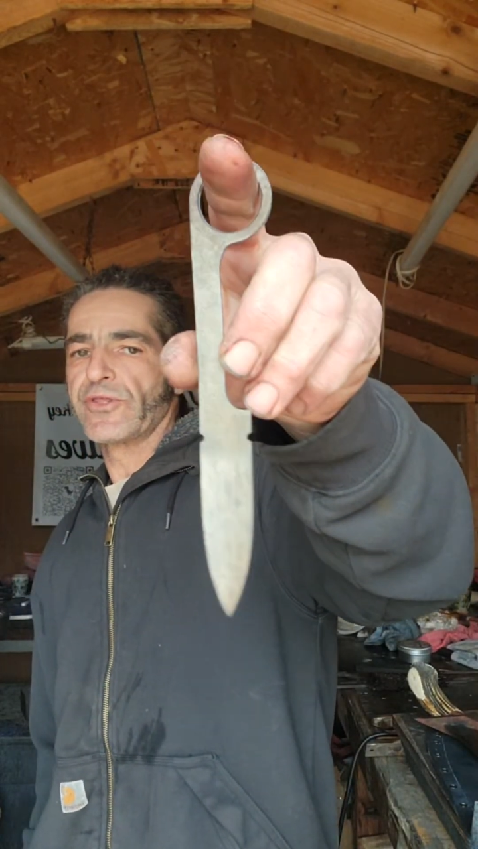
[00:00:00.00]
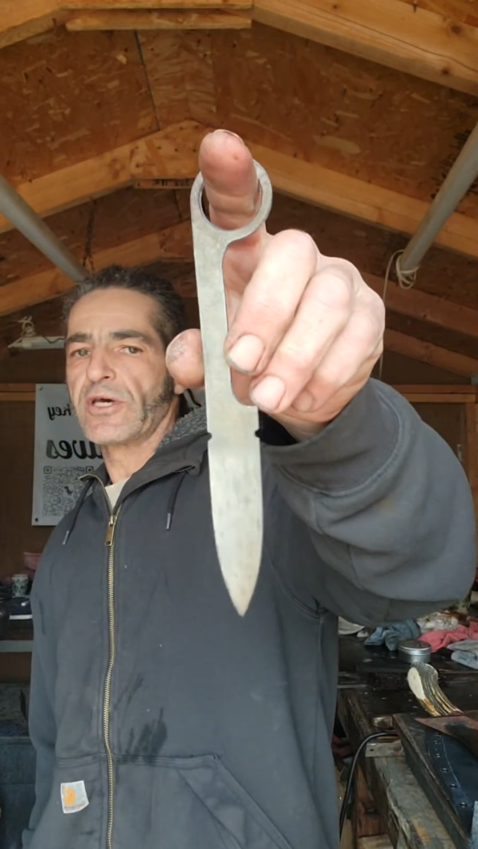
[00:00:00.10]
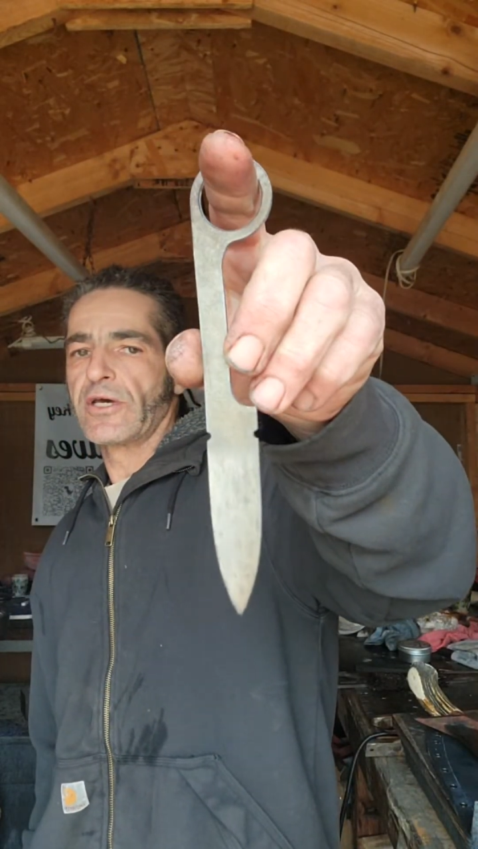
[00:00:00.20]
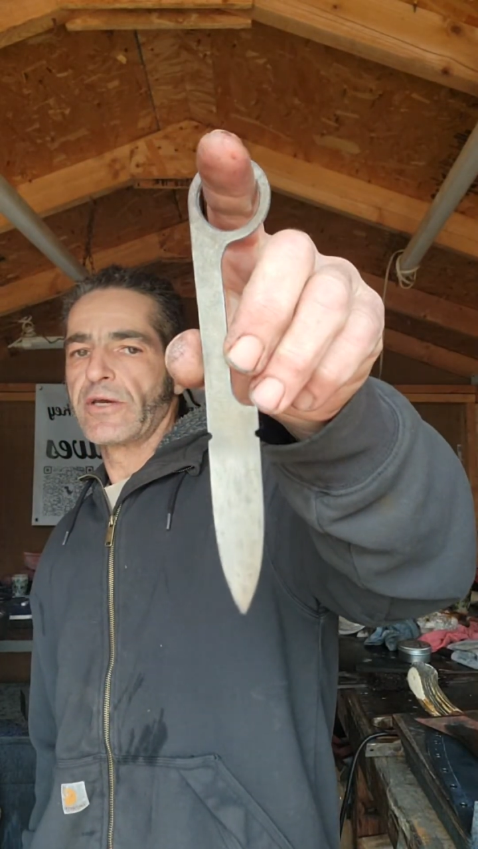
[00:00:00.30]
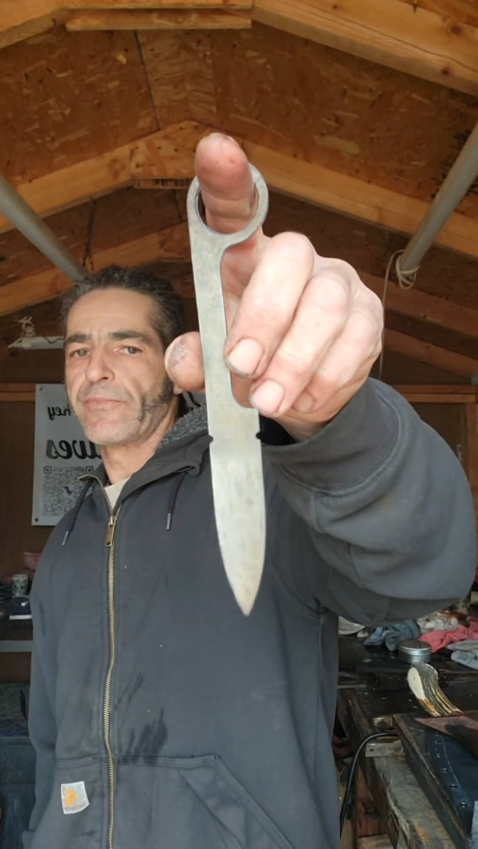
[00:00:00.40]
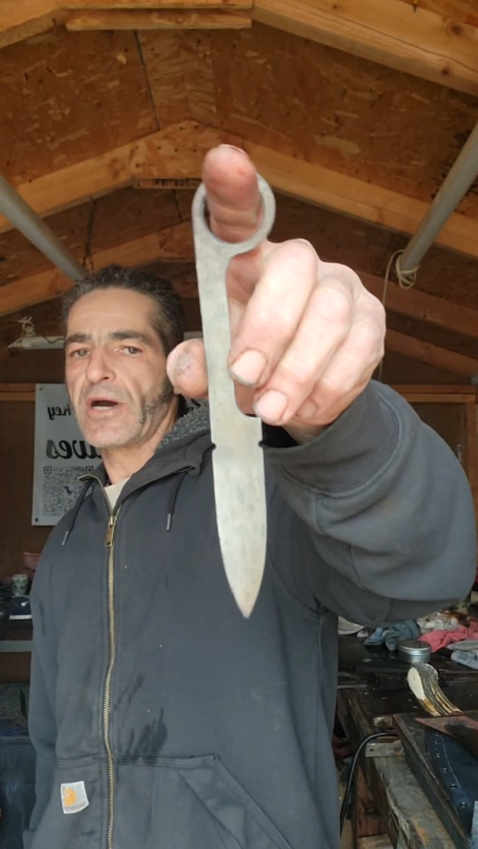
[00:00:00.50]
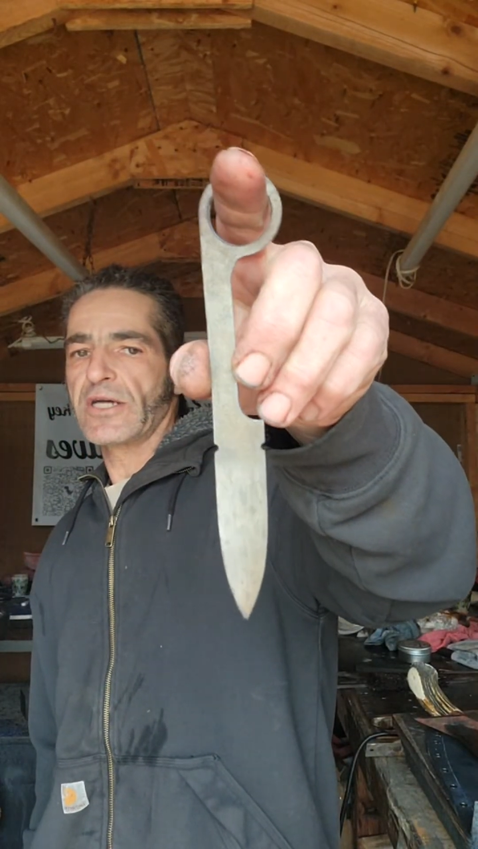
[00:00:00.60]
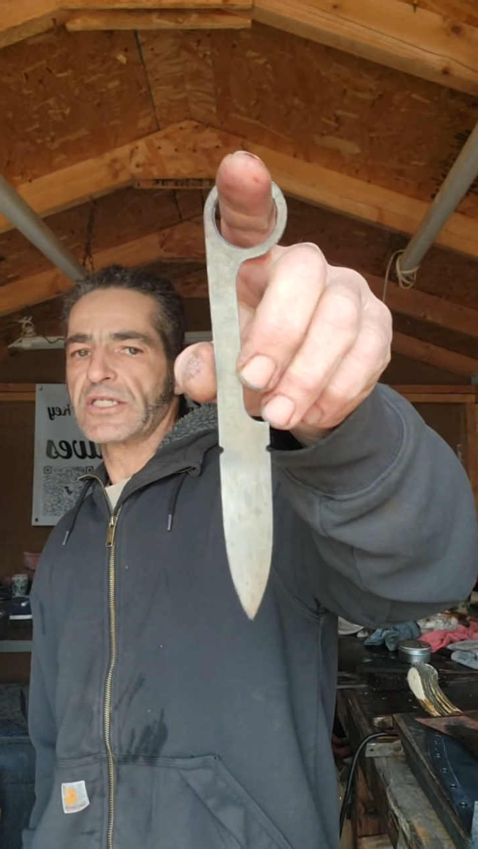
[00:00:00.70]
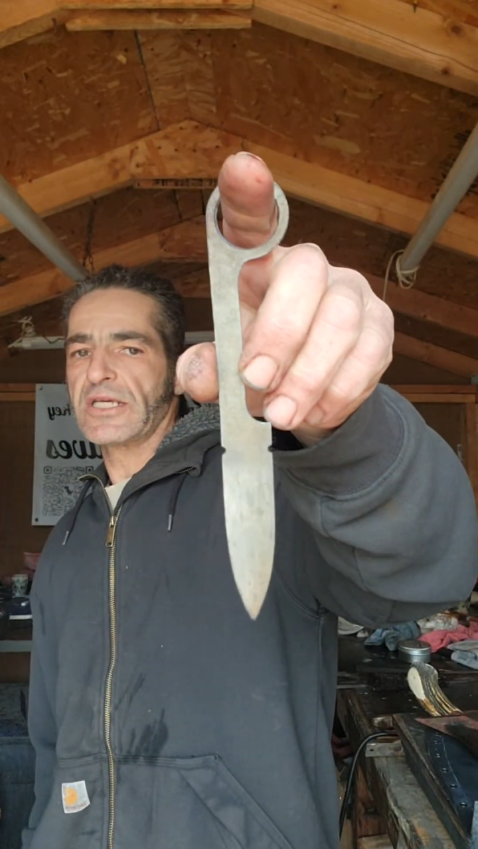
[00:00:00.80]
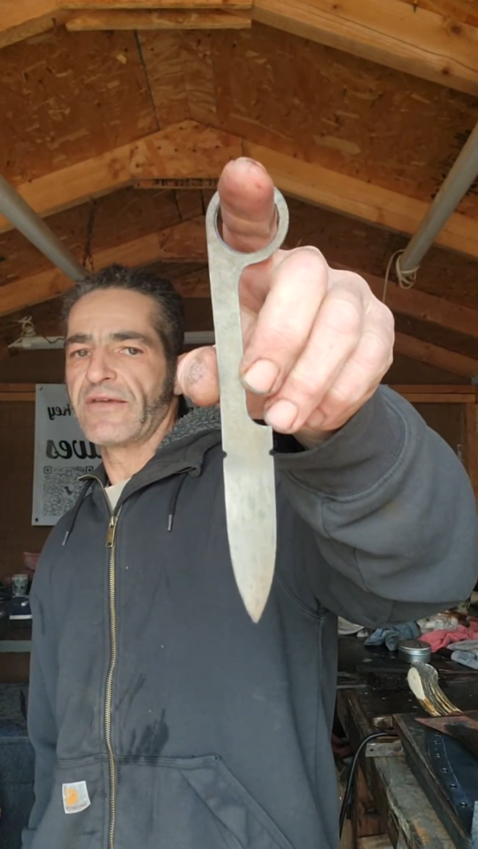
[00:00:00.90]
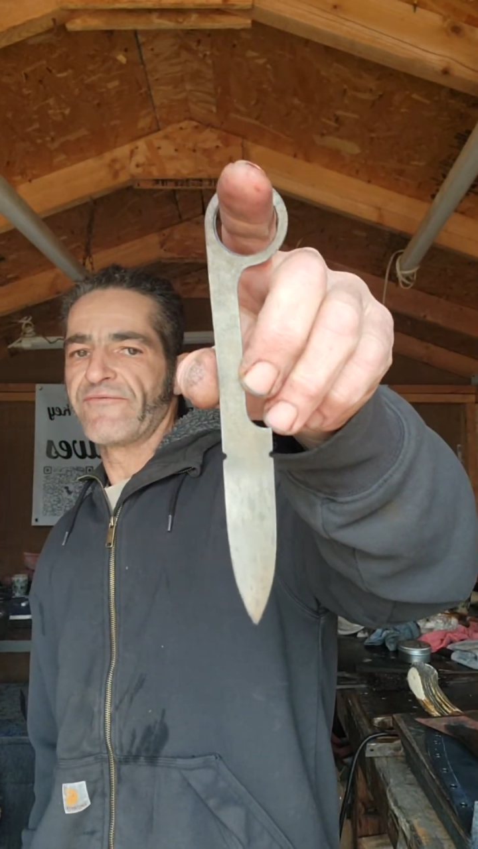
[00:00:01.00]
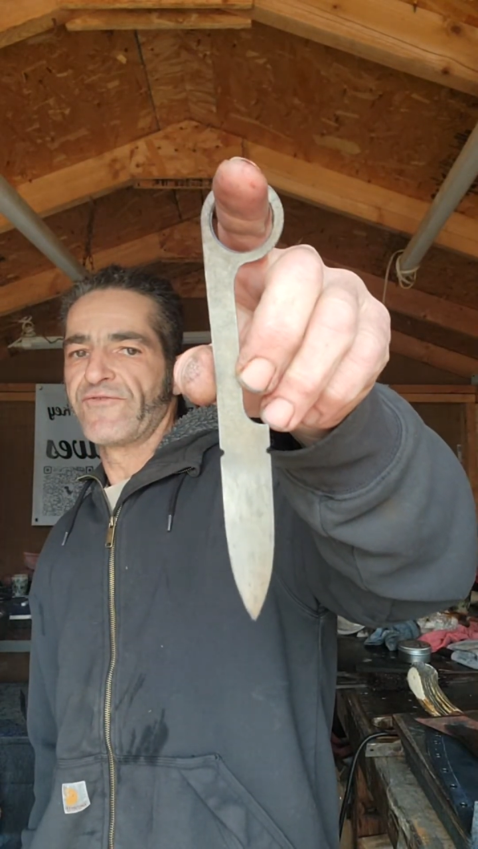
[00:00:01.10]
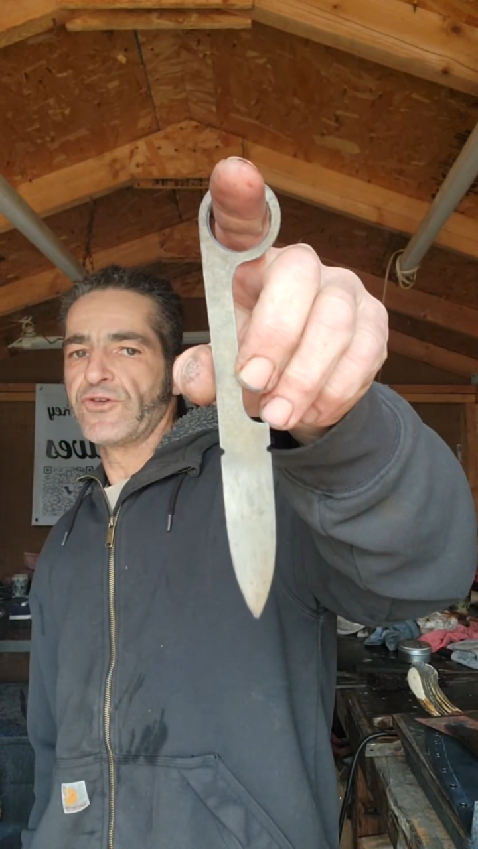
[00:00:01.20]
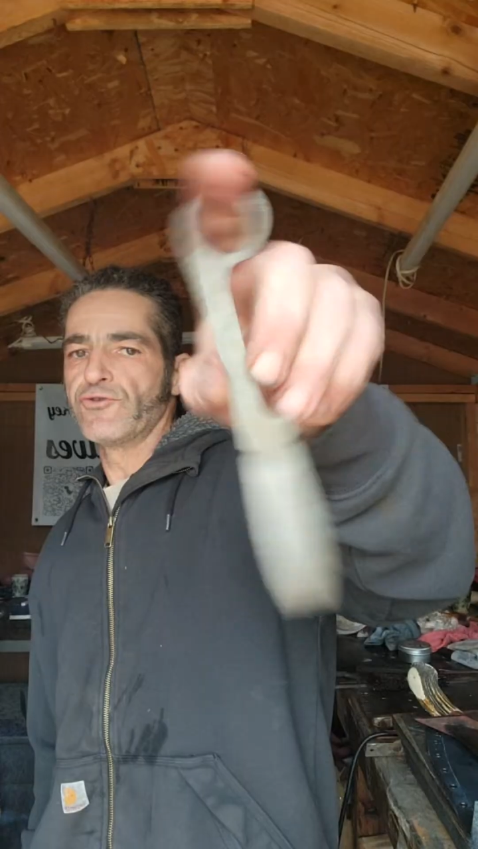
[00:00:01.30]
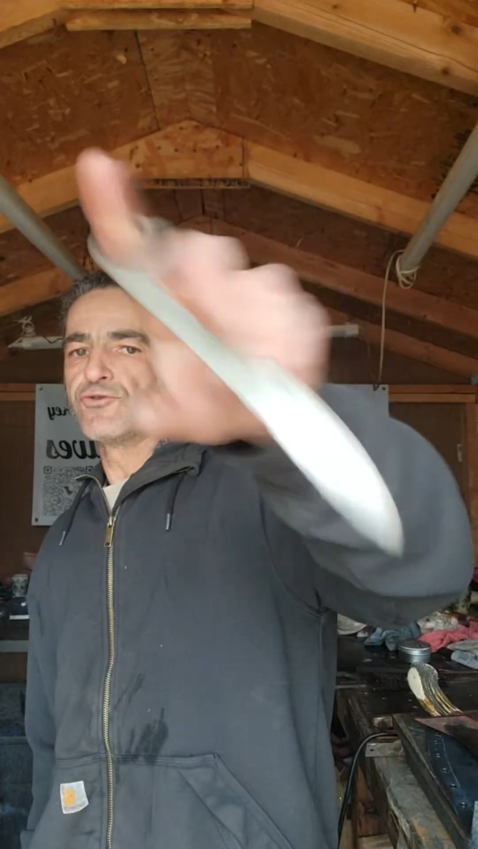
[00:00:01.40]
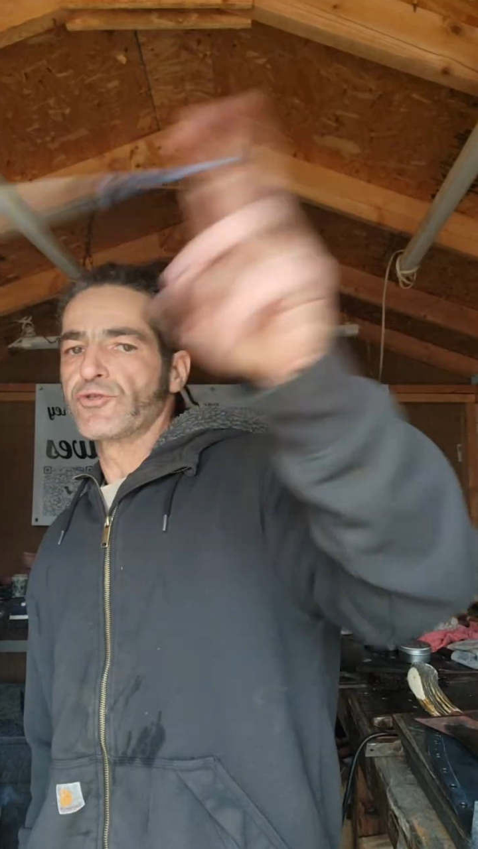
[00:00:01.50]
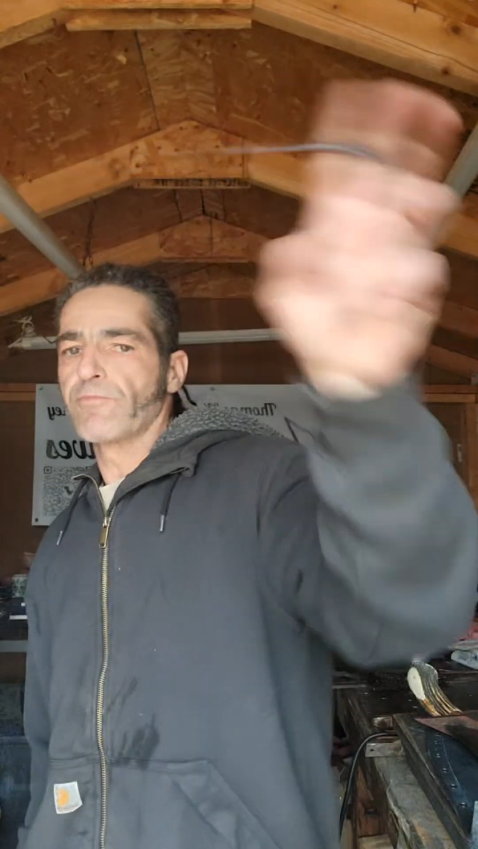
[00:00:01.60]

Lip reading: epoxy-infused